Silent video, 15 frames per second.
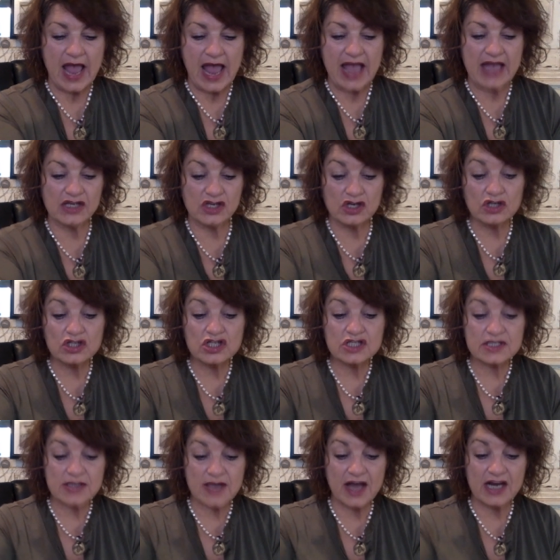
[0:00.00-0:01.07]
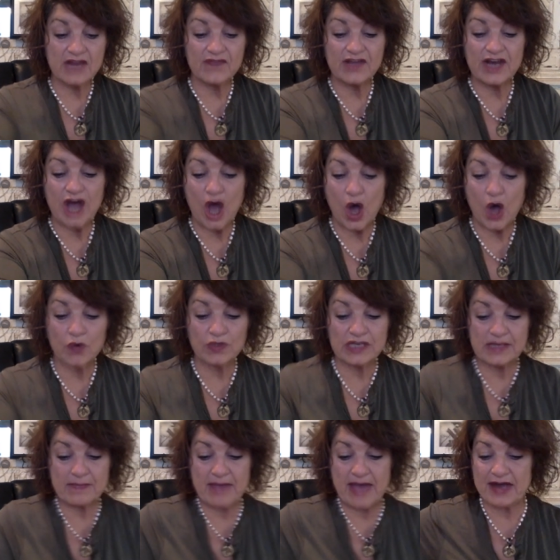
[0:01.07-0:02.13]
and you're just kind of in a
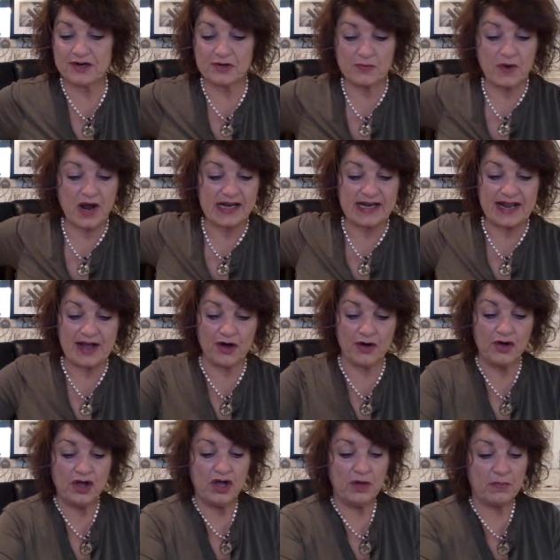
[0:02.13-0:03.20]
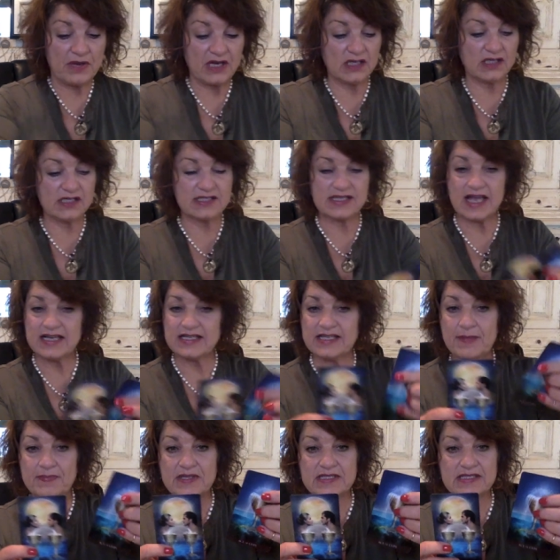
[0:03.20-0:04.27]
holding pattern right now. But it looks like
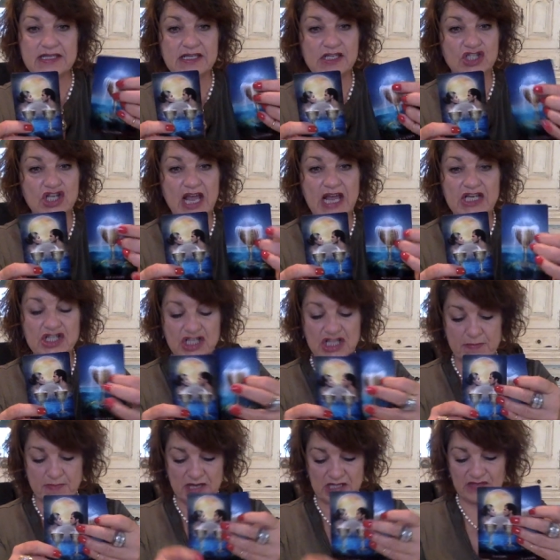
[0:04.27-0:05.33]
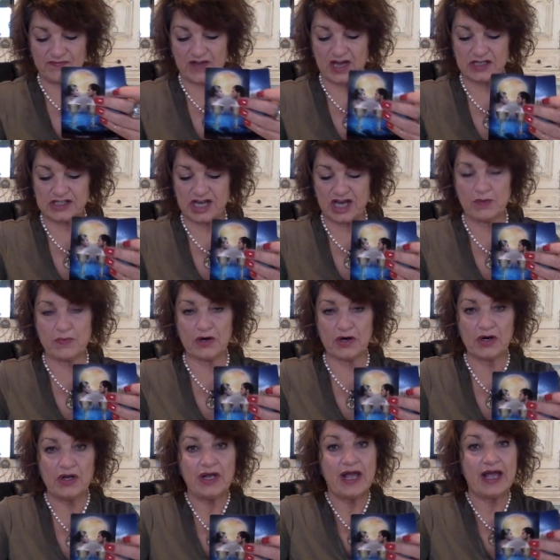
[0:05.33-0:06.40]
something's going to change in the month of
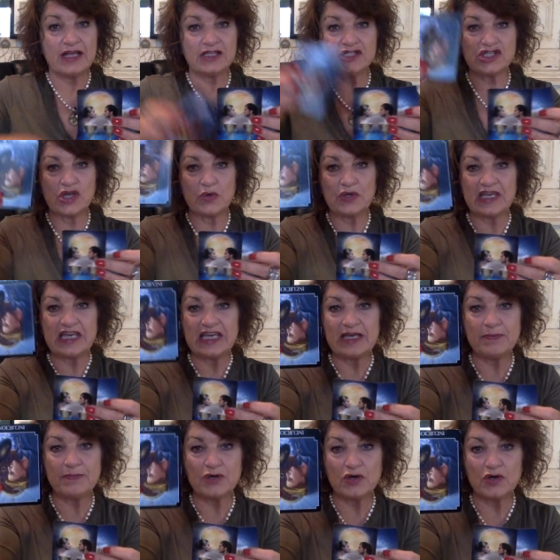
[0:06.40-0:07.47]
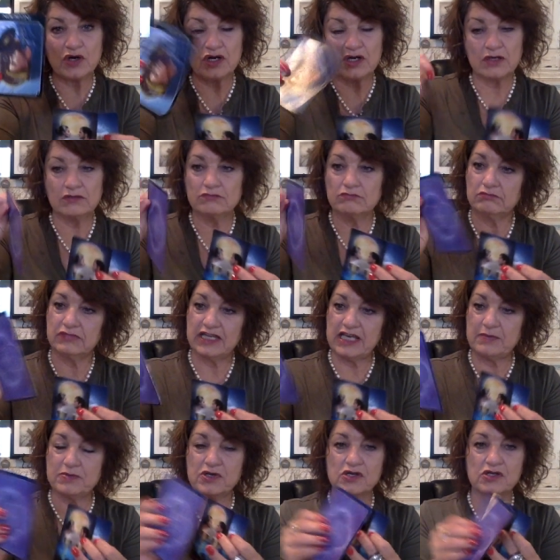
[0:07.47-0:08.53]
October. So keep your
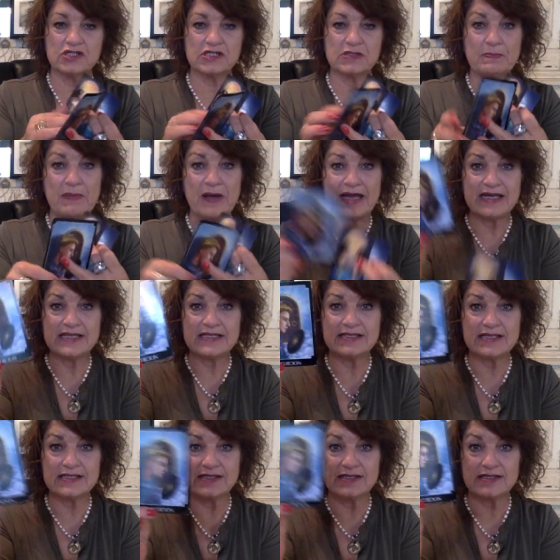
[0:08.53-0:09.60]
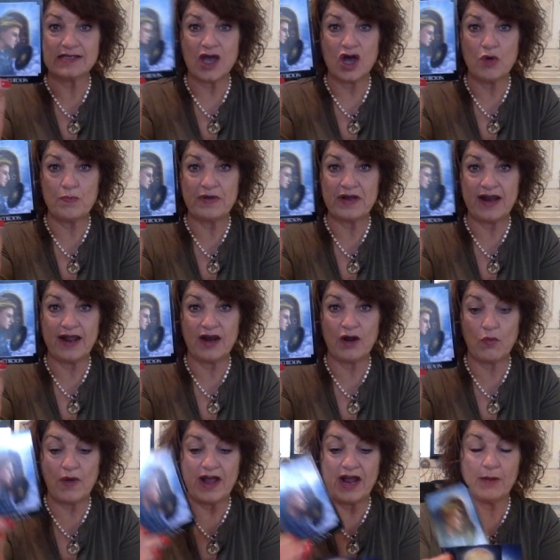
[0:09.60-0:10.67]
keep your spidey senses open and
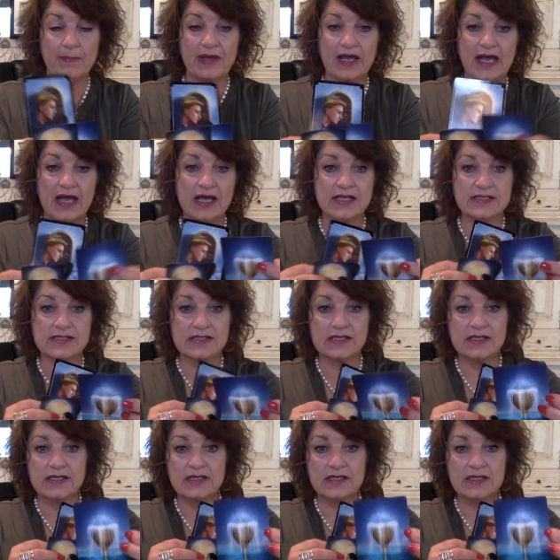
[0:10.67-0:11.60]
aware, because